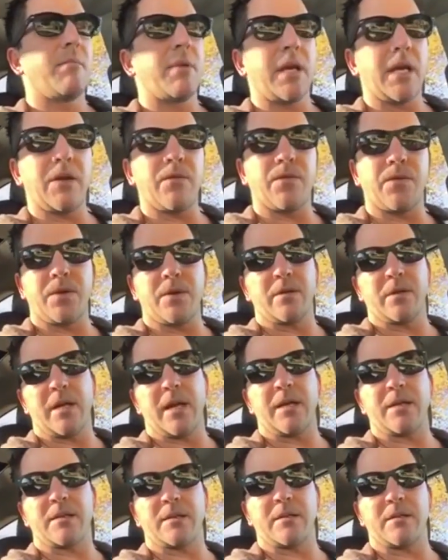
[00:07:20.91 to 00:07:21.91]
pay for your
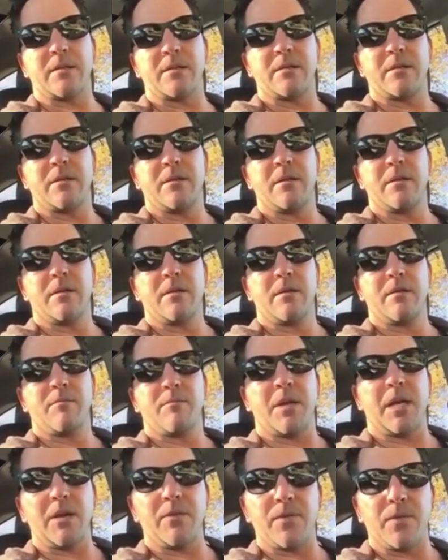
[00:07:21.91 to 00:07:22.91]
license,
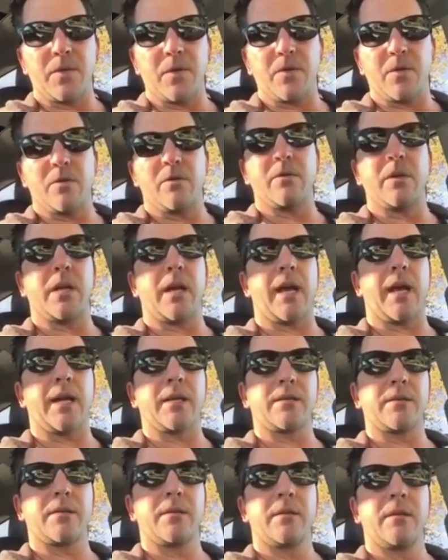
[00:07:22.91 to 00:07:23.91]
pay for your own
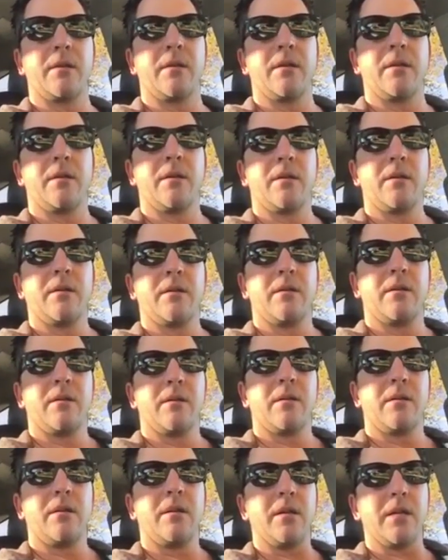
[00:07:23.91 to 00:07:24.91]
gas.
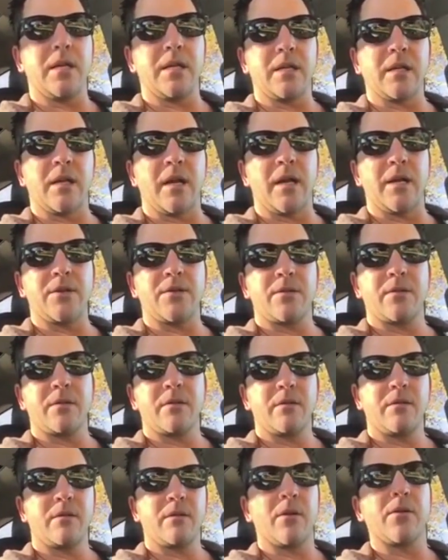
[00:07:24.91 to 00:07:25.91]
You need lunch?
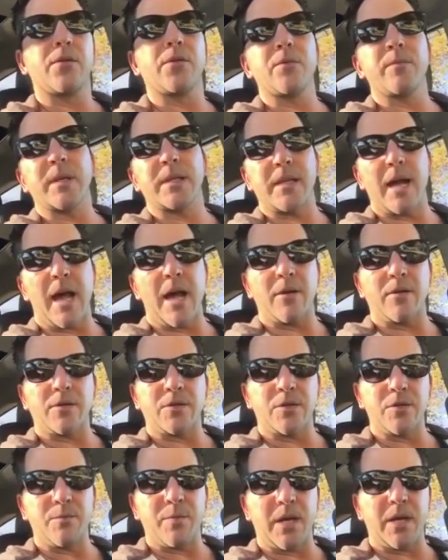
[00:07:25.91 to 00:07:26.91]
Go through
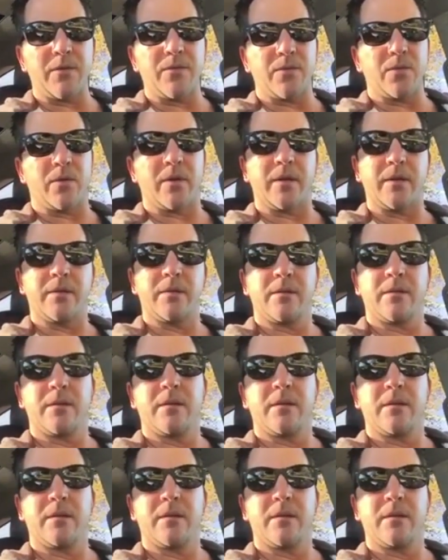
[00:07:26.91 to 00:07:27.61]
McDonald's. You pay for it.